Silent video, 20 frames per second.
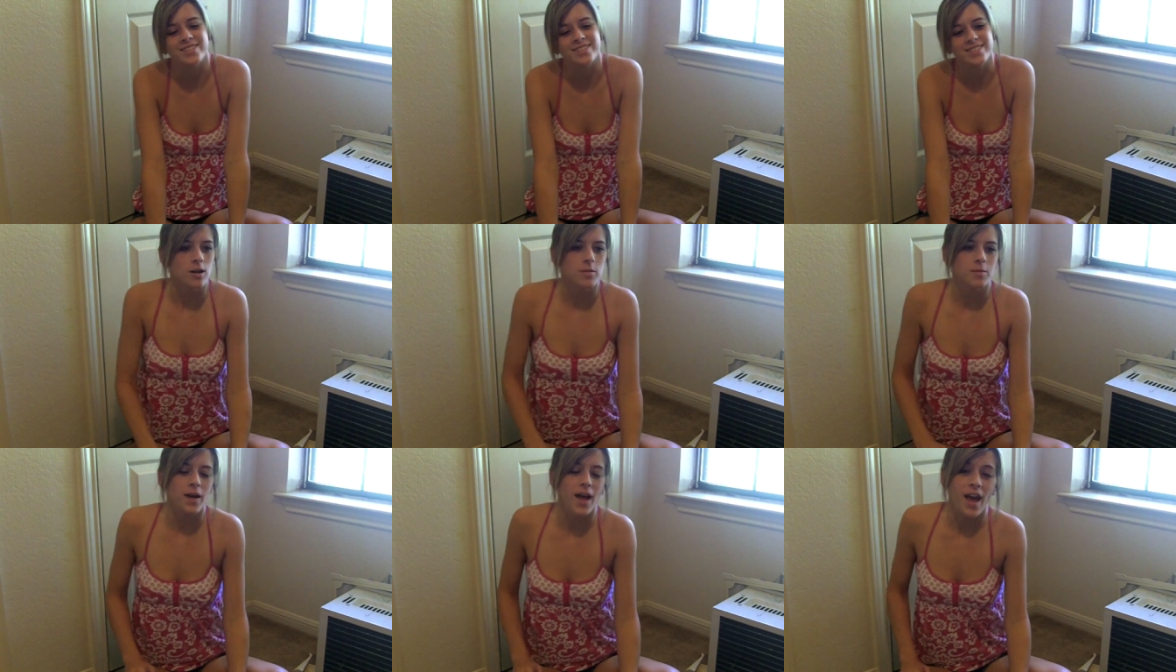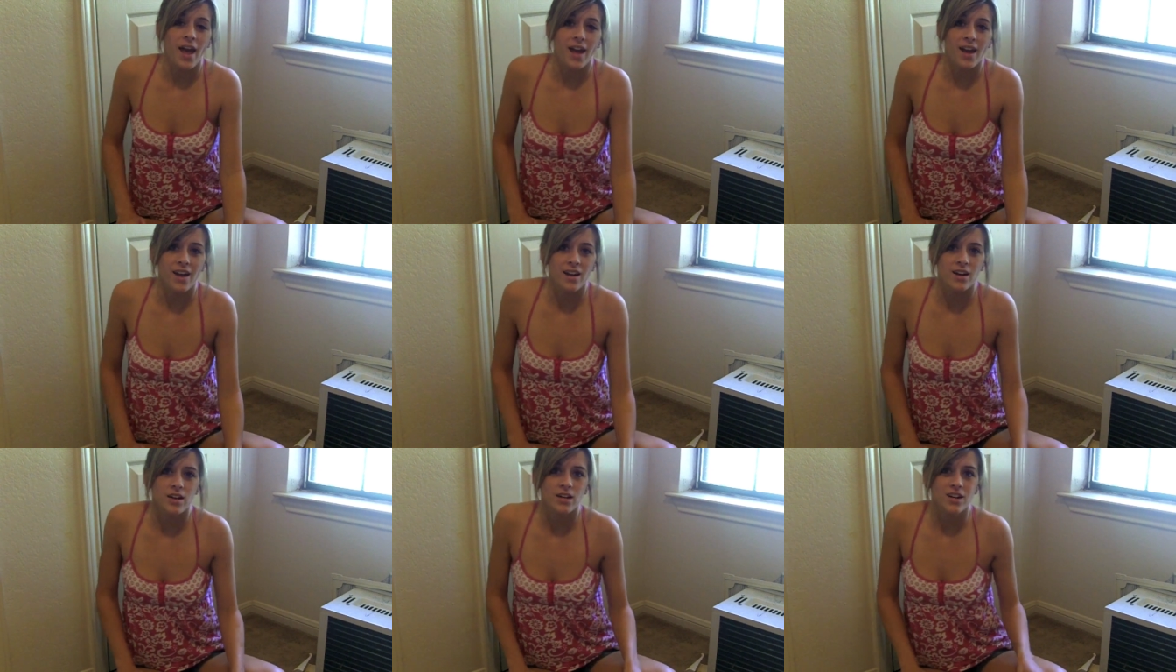Um,
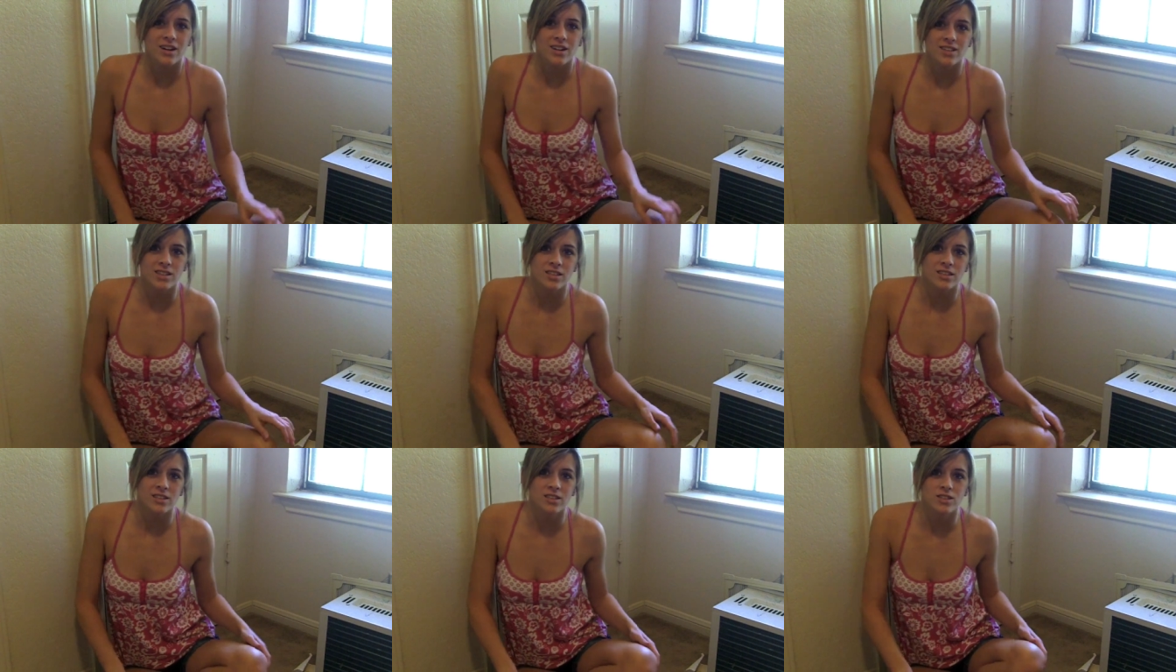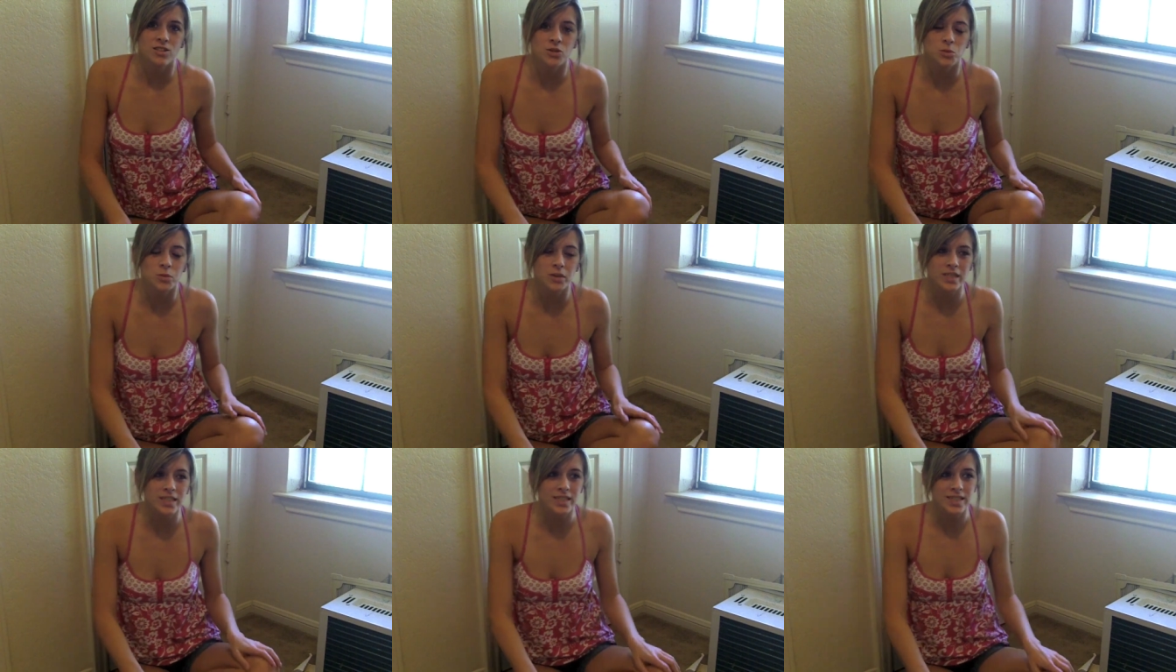a Acosta
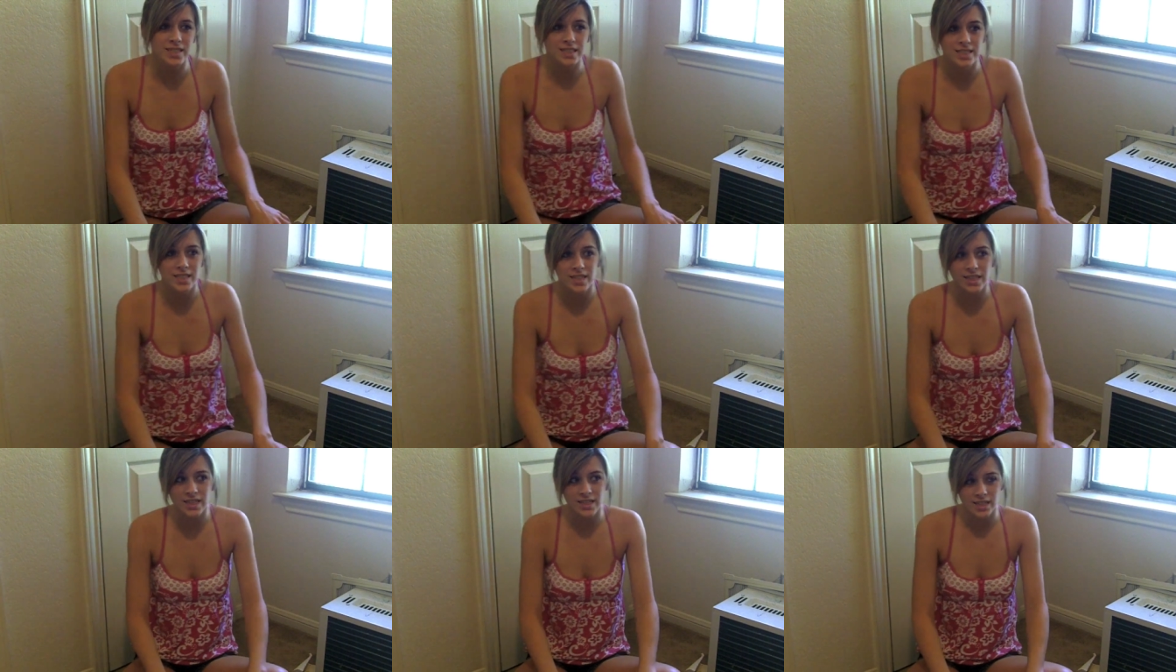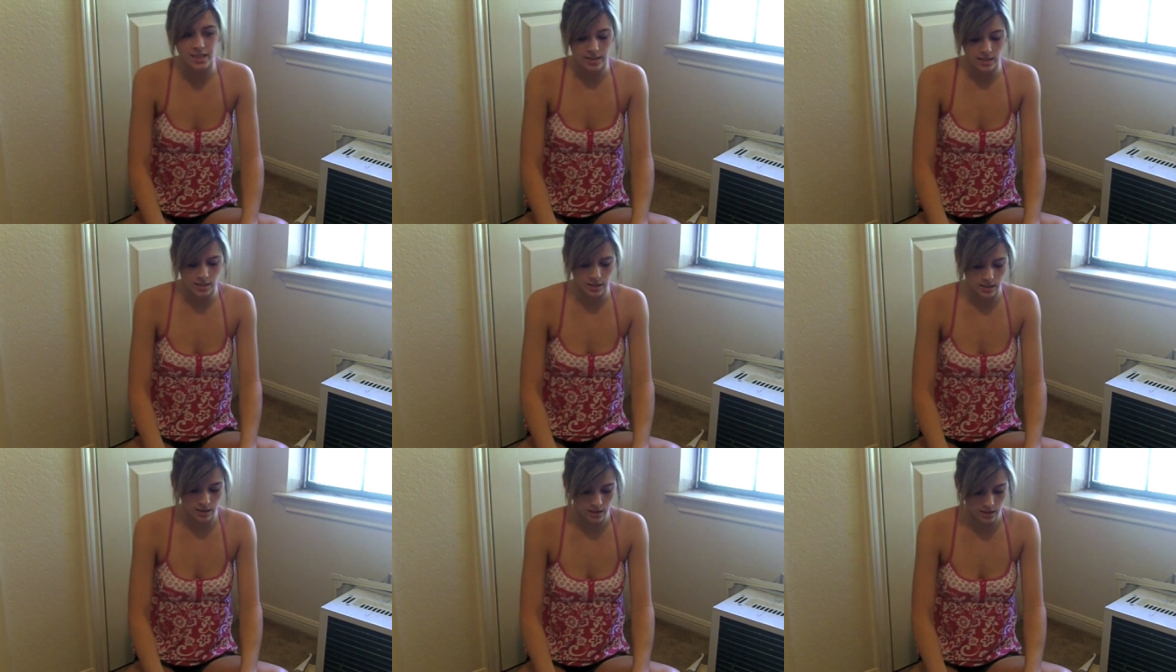26
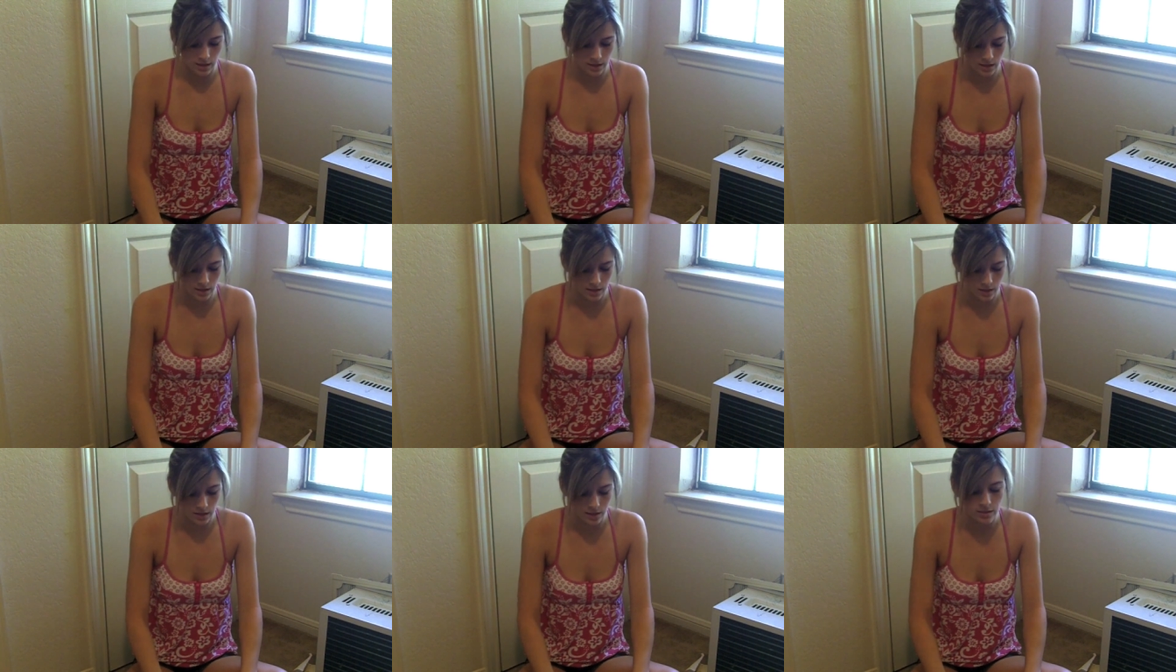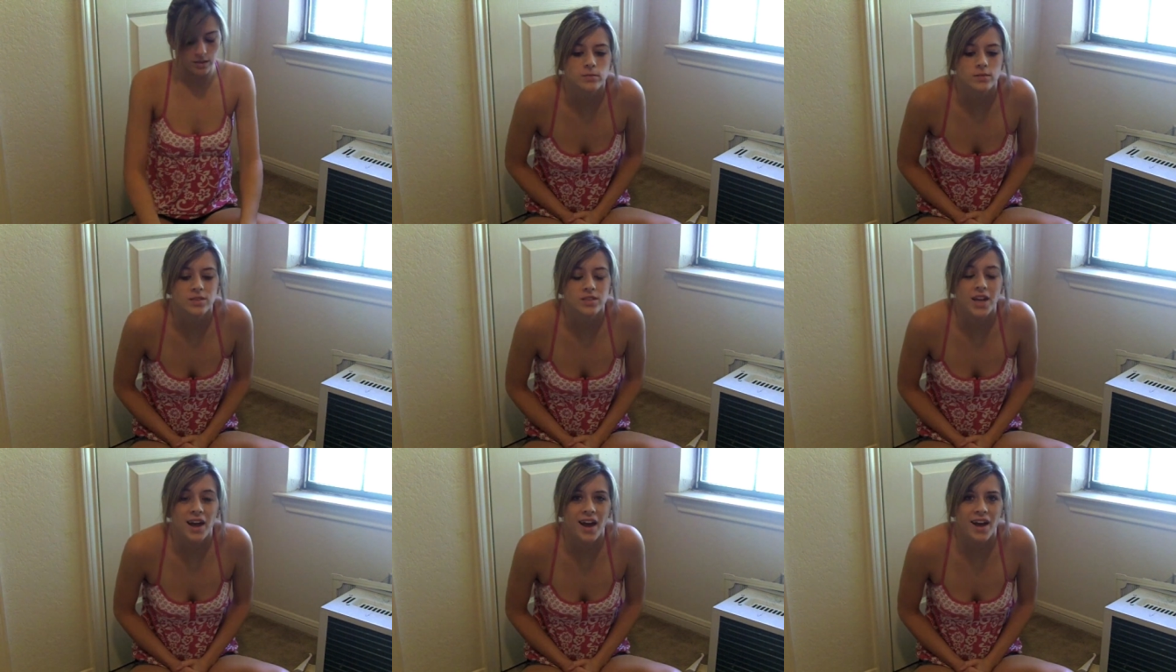
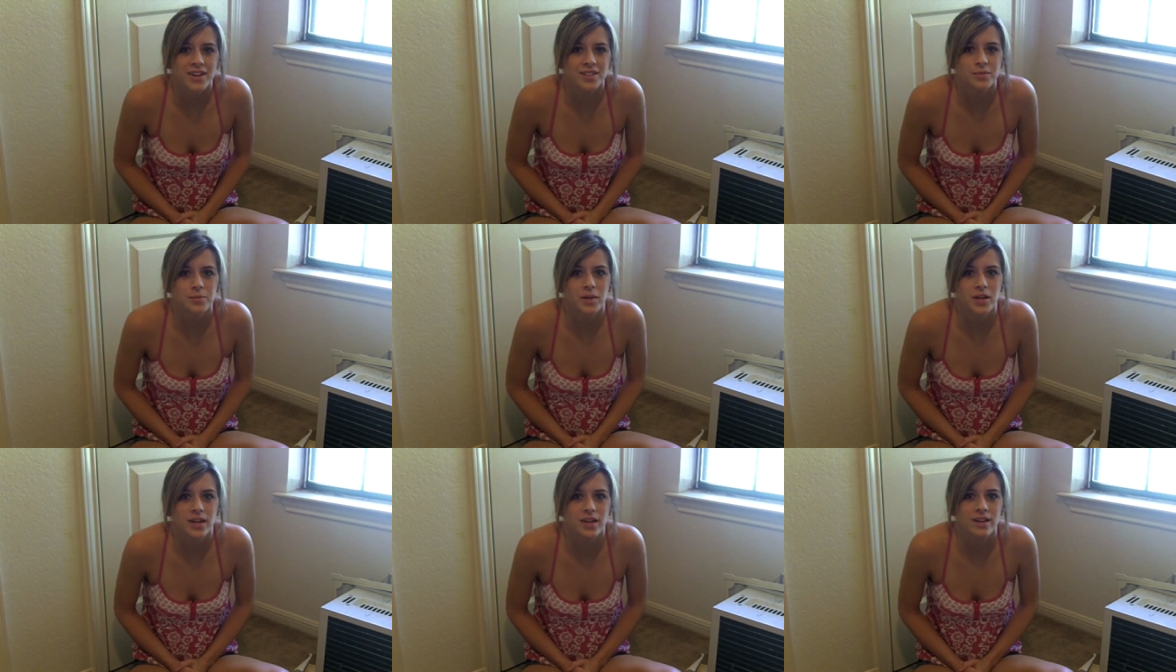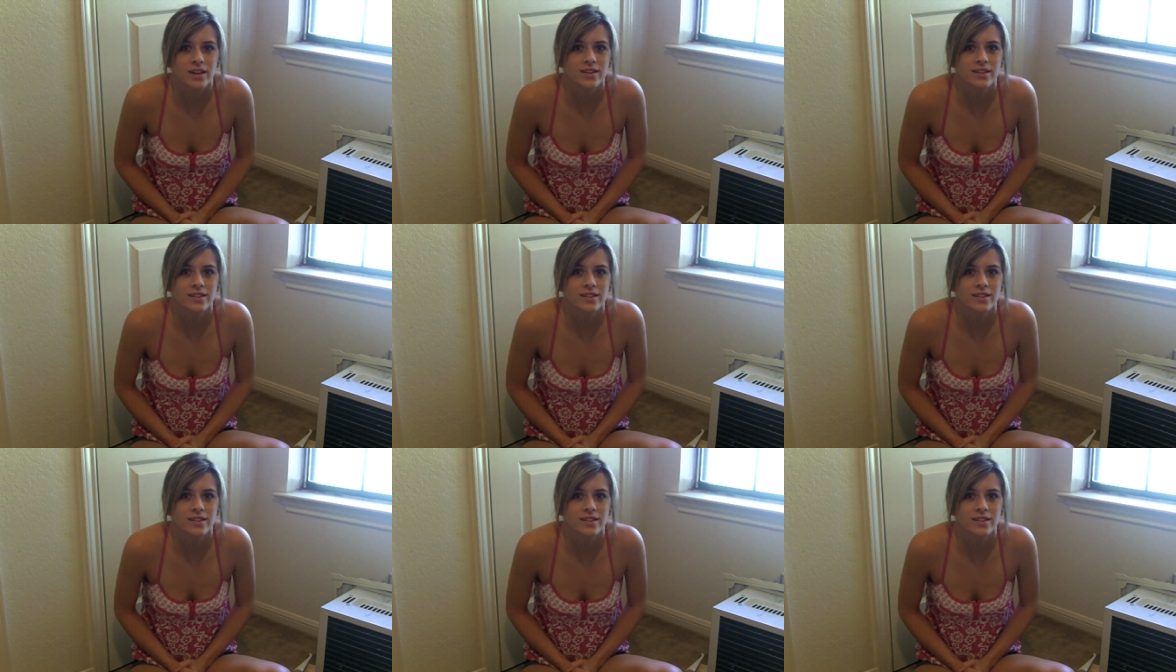tagged me,